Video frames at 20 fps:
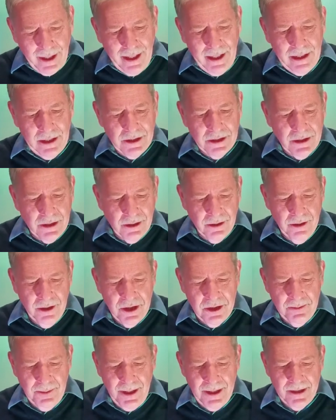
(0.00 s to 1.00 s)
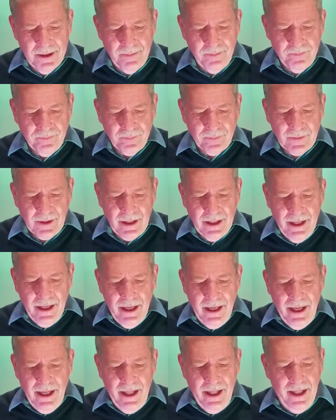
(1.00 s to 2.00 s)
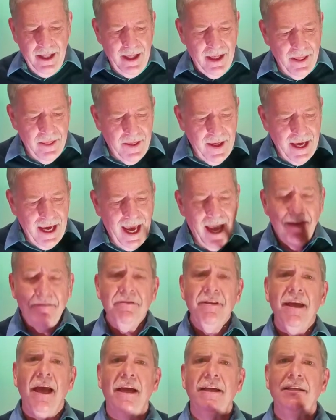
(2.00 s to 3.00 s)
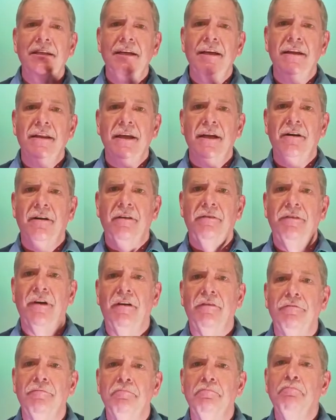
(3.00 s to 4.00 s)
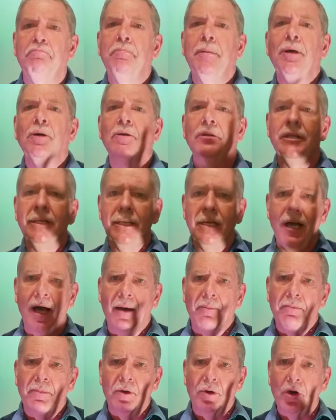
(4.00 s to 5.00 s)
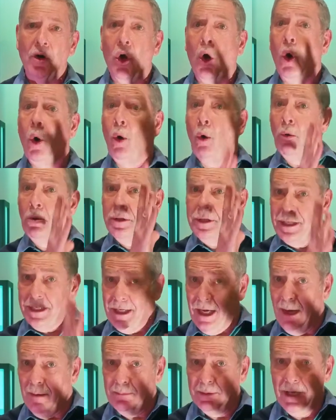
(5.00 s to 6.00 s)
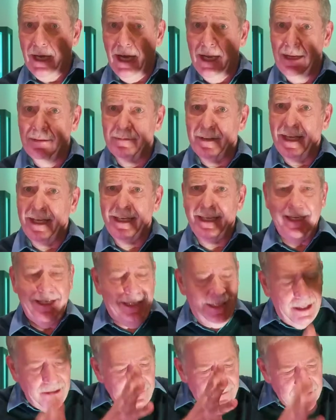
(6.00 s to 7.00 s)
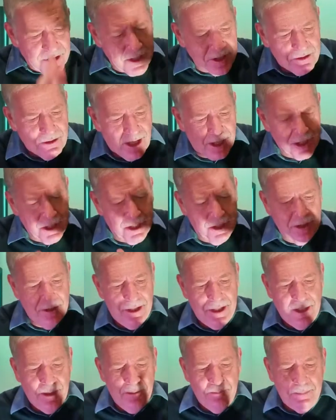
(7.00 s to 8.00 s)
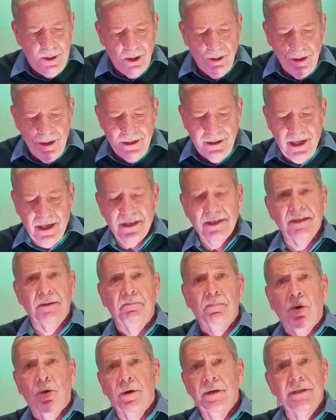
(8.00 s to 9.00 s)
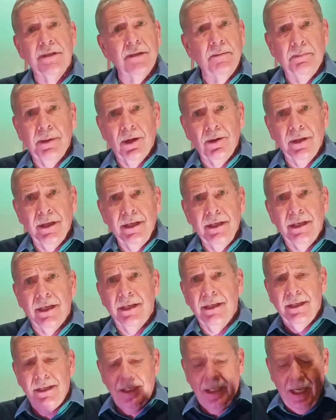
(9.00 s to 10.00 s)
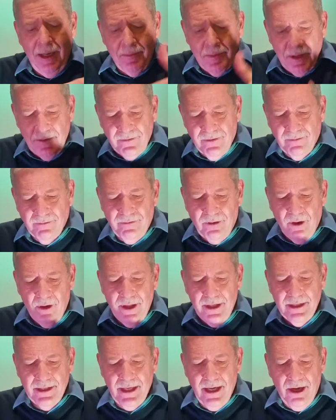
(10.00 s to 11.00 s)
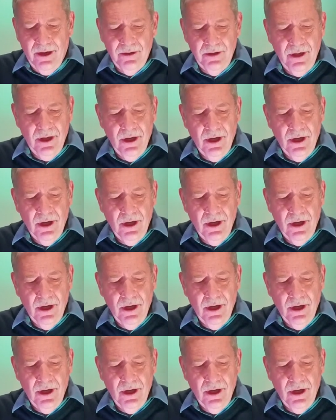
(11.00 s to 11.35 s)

and encouragement, they have the idea there of building up or holding up, kind of like an infrastructure in a building that supports the building and keeps it from falling down.